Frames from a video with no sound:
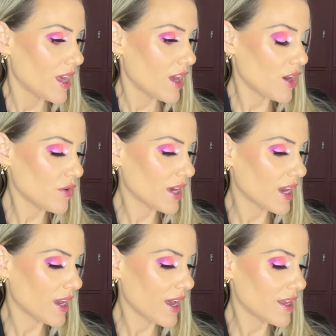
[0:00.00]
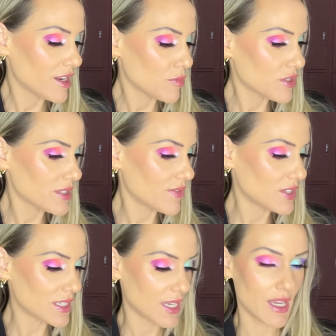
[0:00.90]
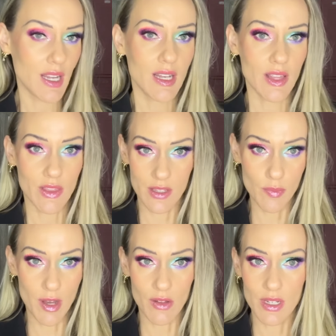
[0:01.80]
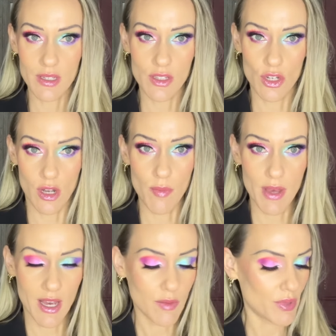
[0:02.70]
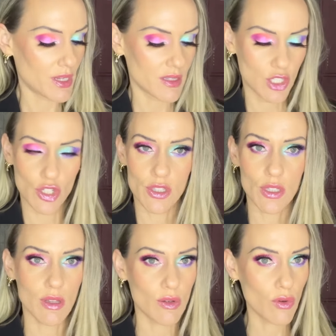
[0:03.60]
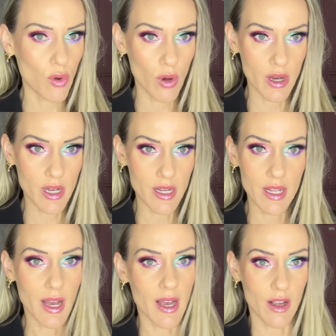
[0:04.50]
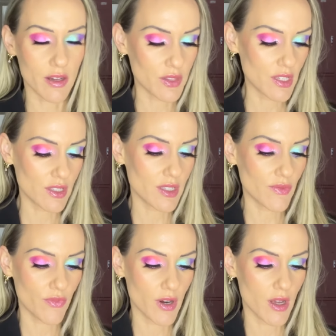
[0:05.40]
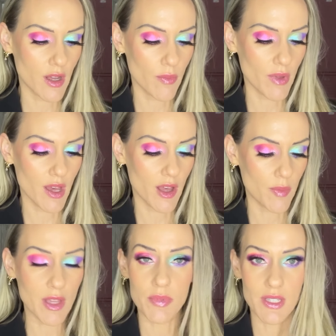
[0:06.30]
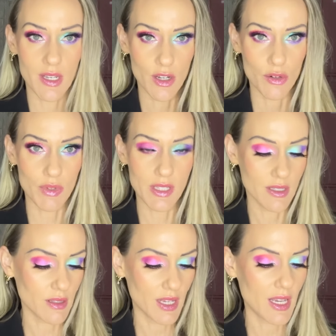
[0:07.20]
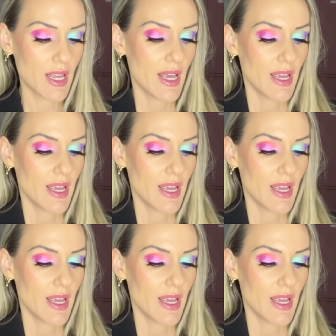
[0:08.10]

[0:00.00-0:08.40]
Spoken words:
Okay, at number 17, this palette is not bad, but it's just a little quad. I got this from Ipsy here recently.